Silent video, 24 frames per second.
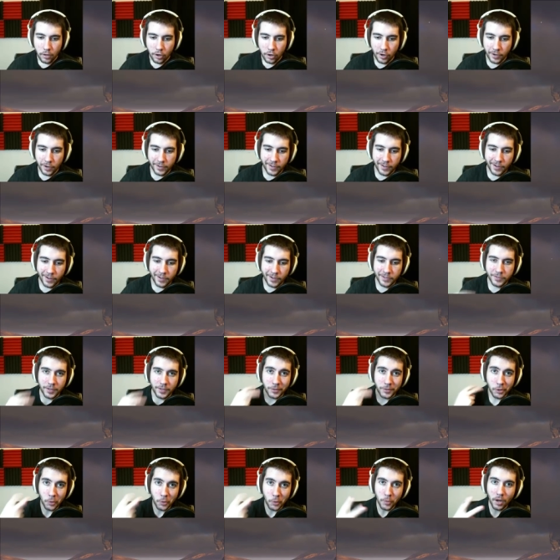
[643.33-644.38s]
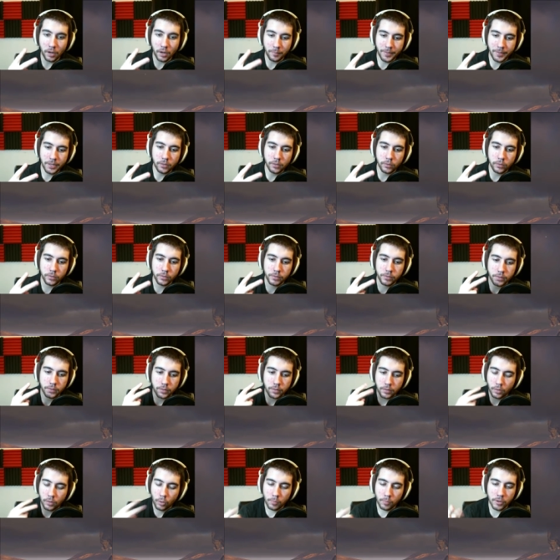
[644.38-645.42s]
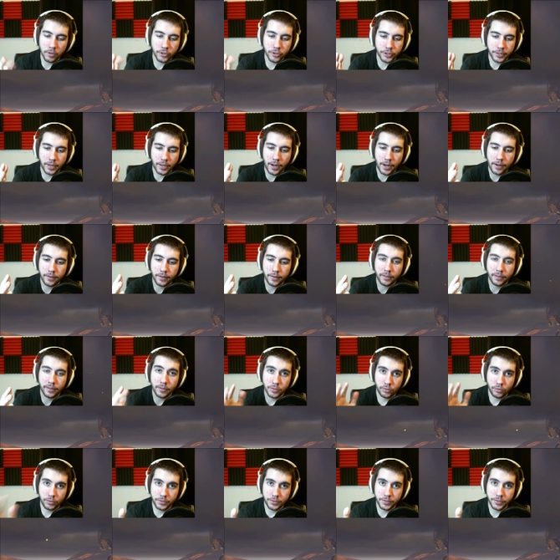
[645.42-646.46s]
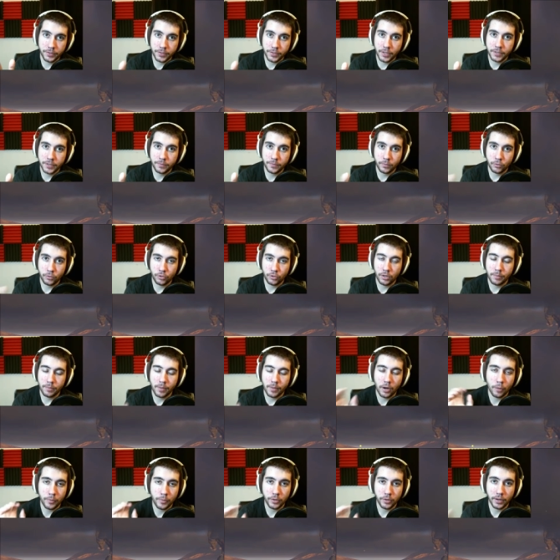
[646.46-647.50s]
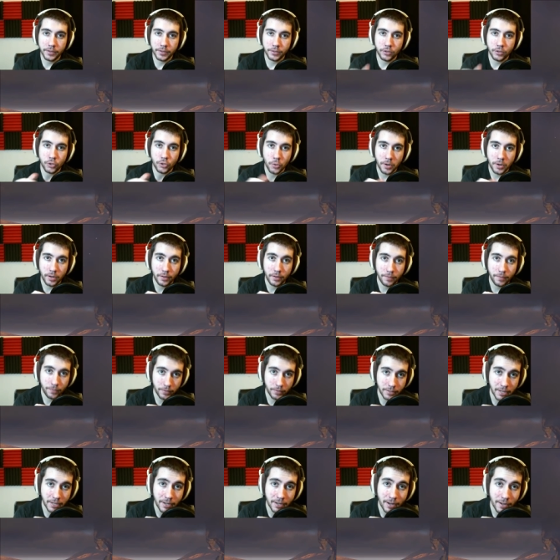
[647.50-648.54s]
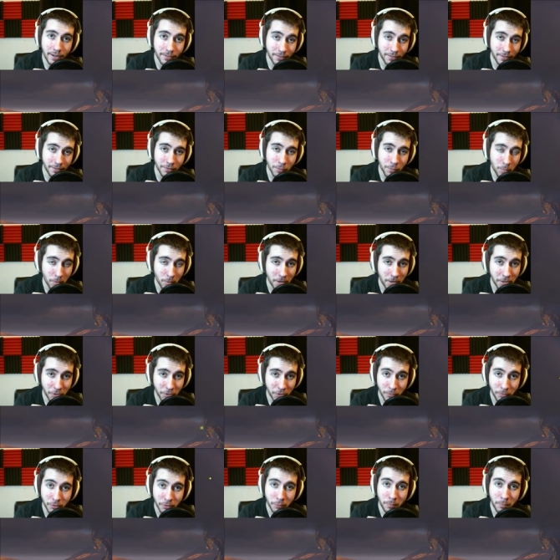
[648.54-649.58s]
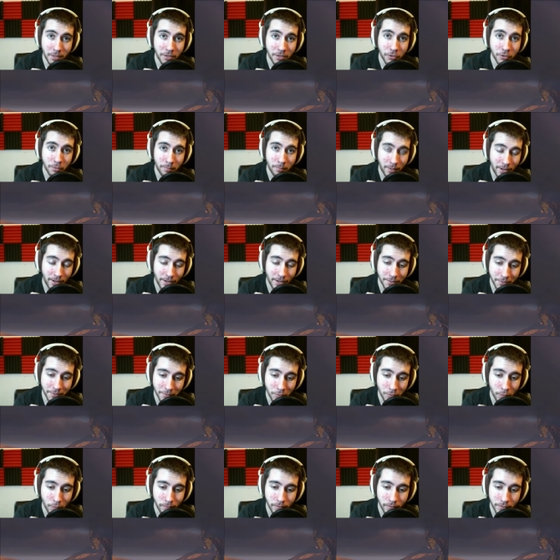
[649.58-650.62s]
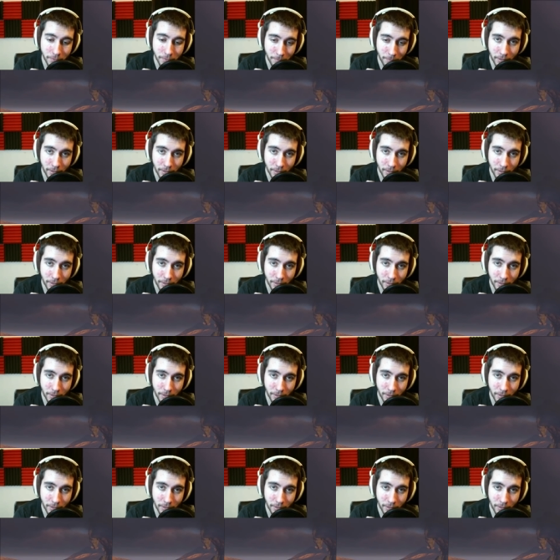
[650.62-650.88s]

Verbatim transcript: Alright guys, two dung beetles, whole bunch of chitin, that was a really successful trip. I hope you guys enjoyed it, and for today's inspirational speech, I'm passing it over to my